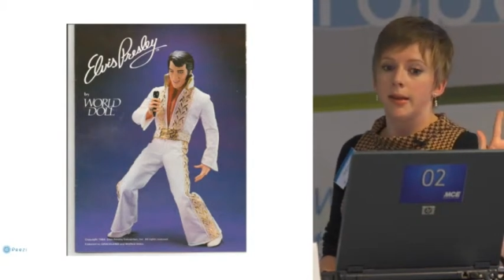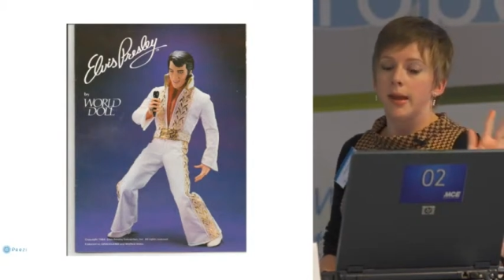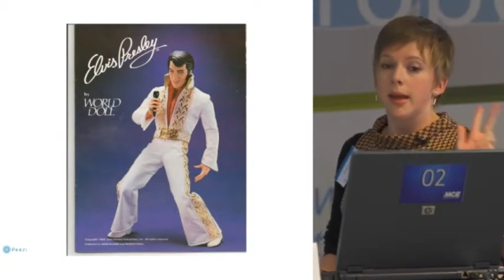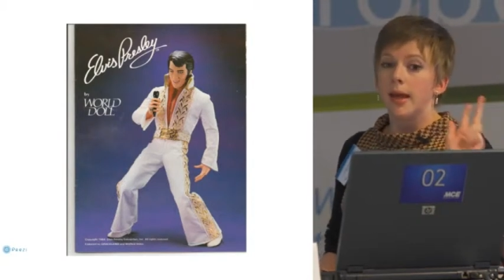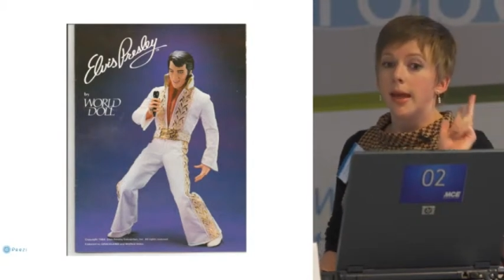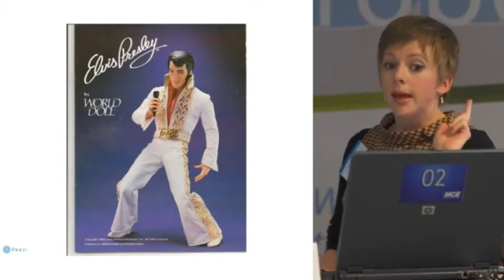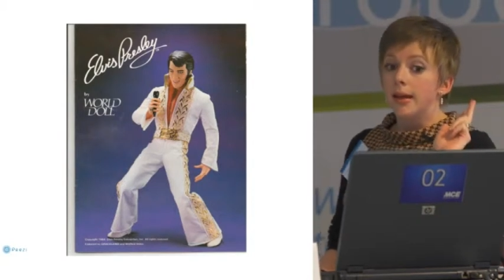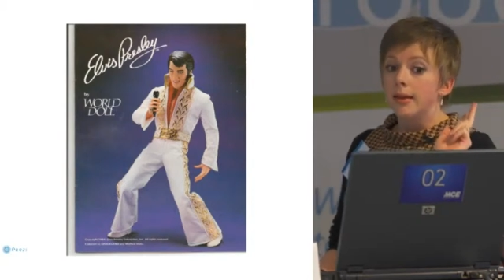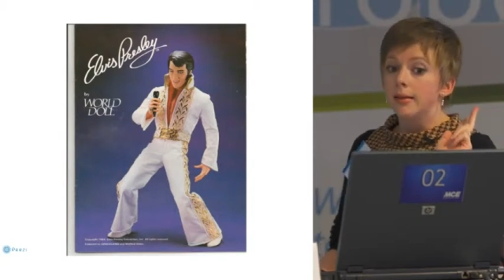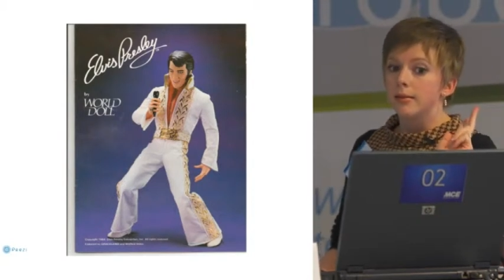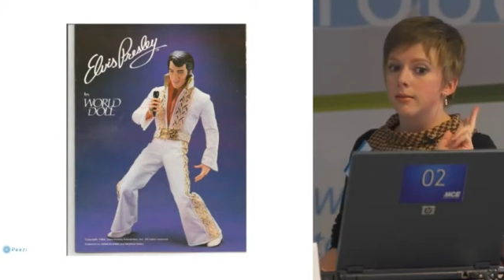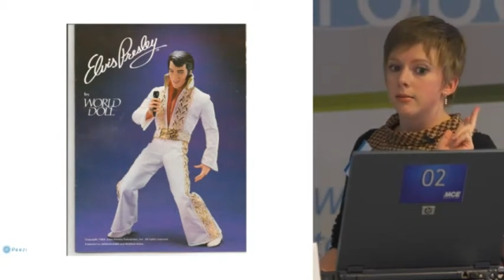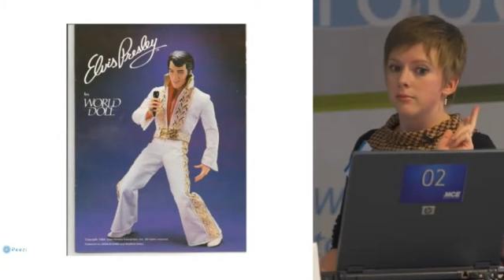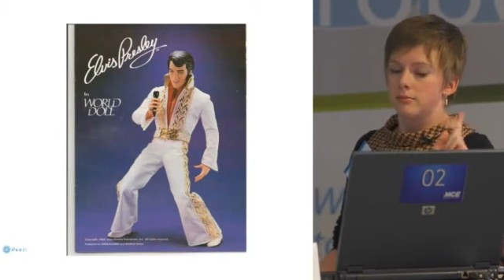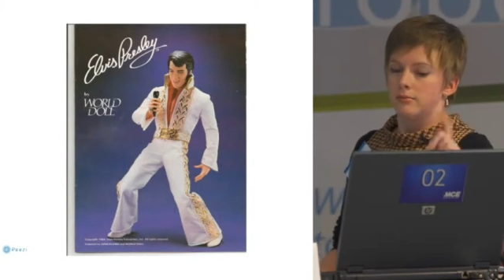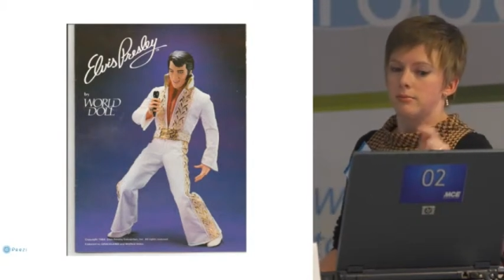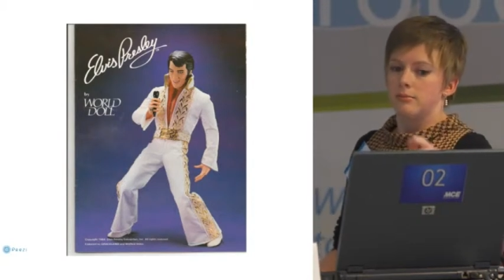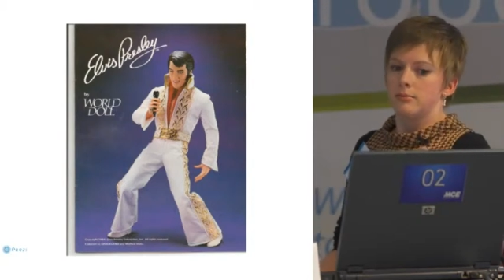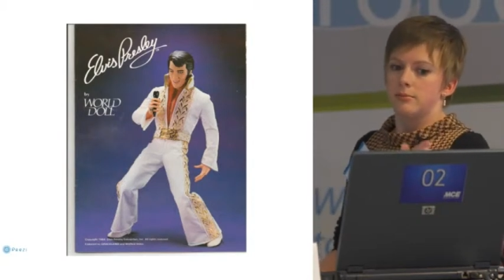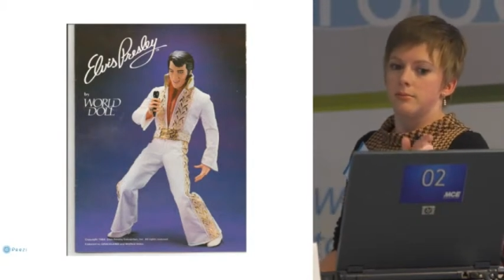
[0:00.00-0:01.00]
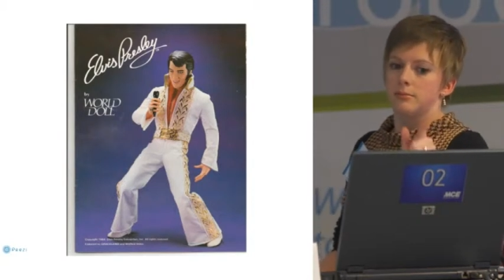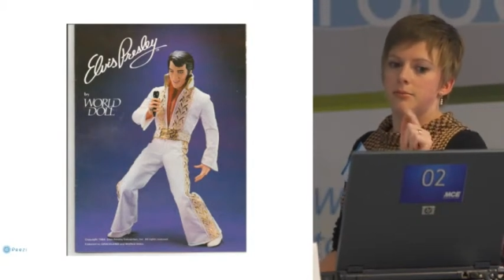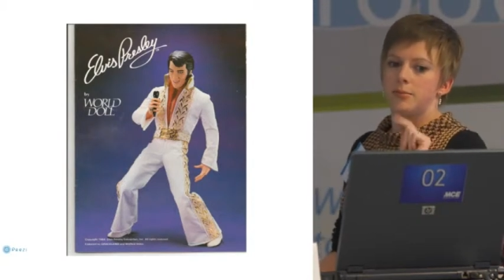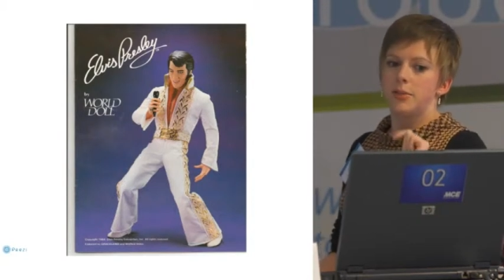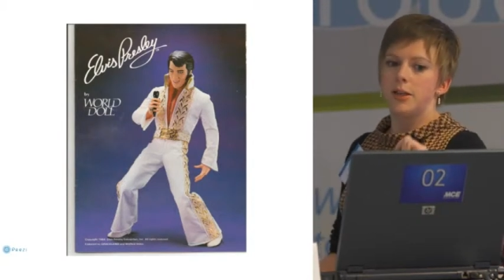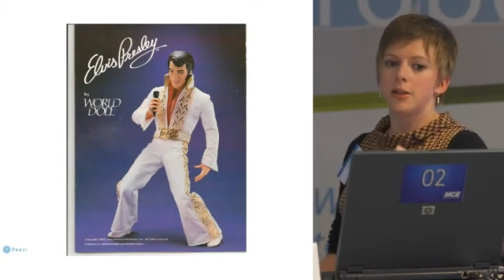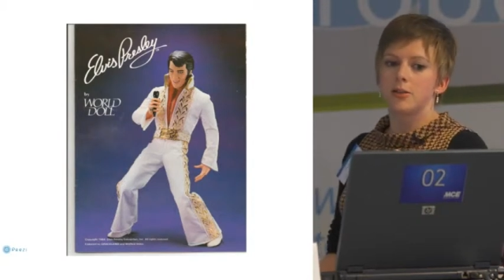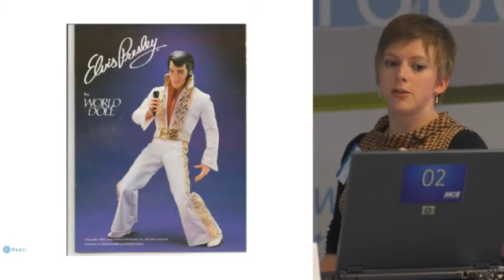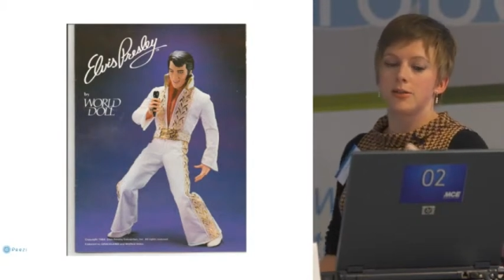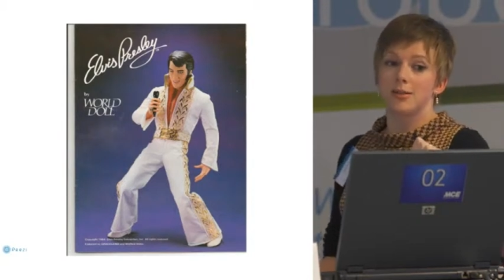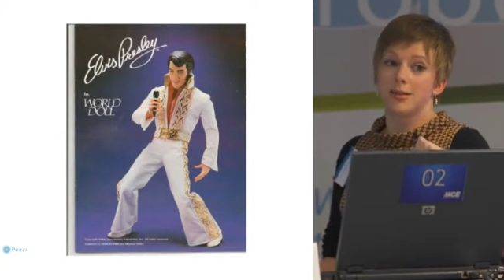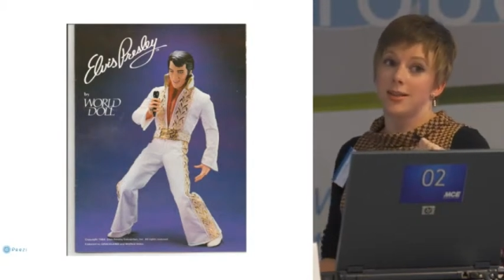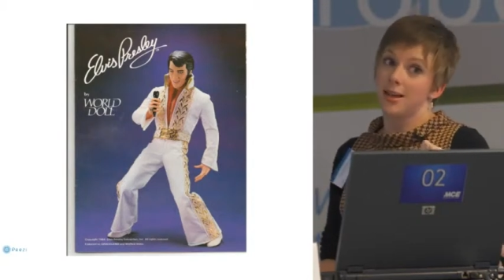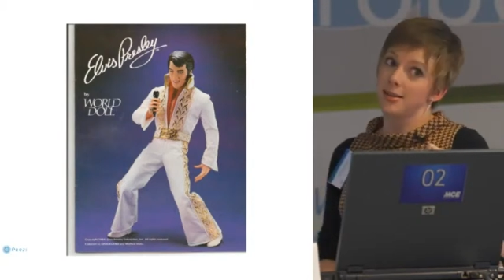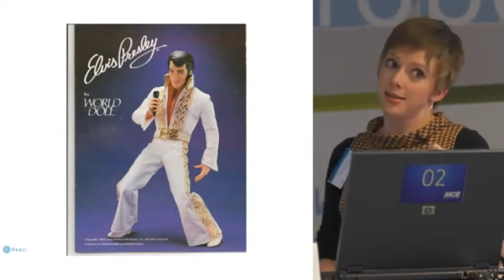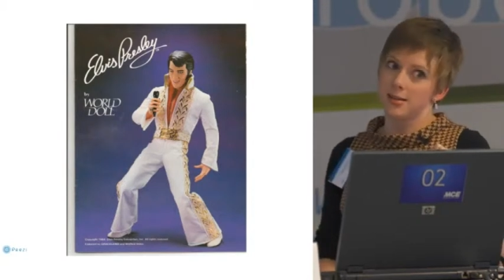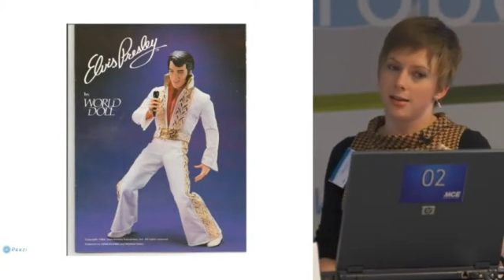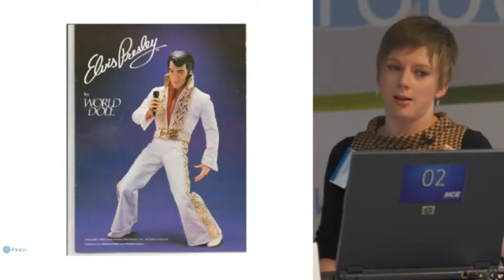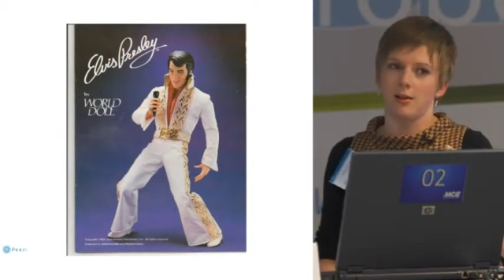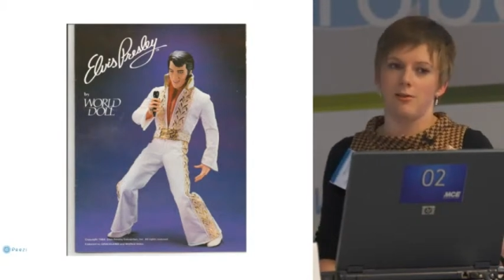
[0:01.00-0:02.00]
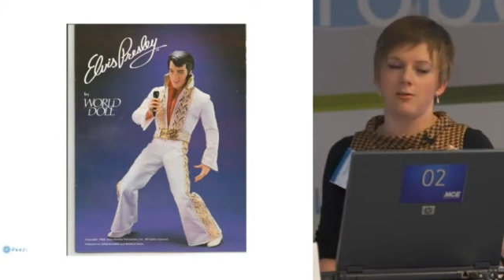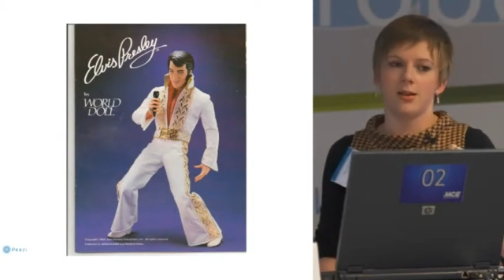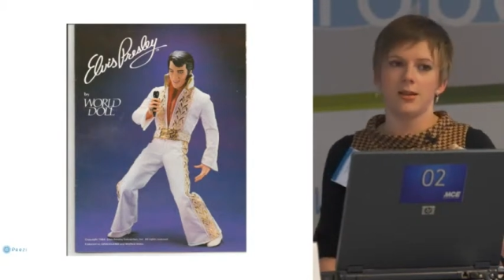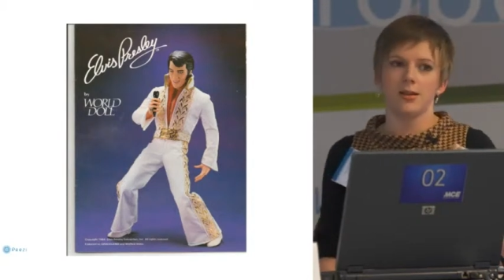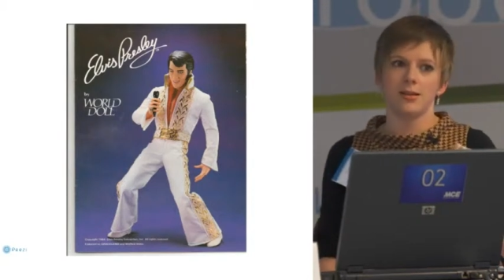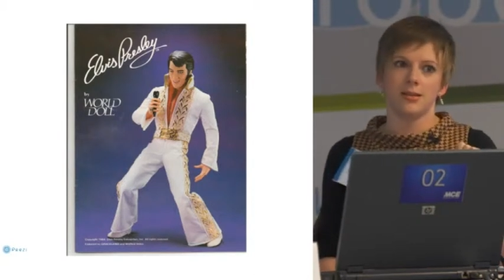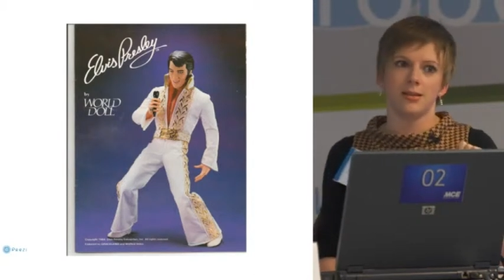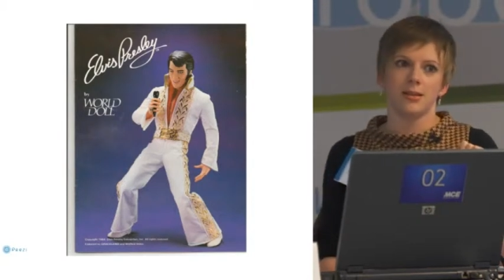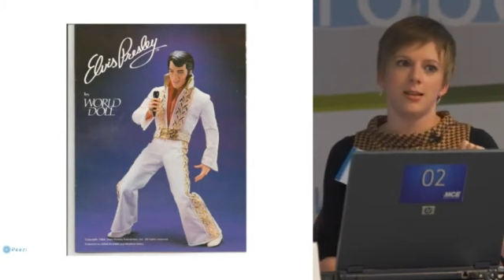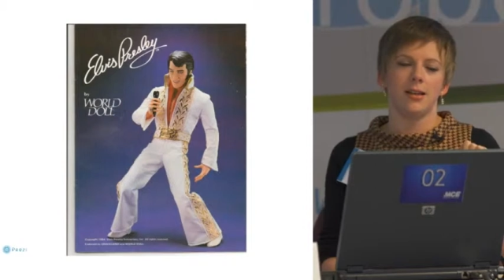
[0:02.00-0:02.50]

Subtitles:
And because that's Elvis,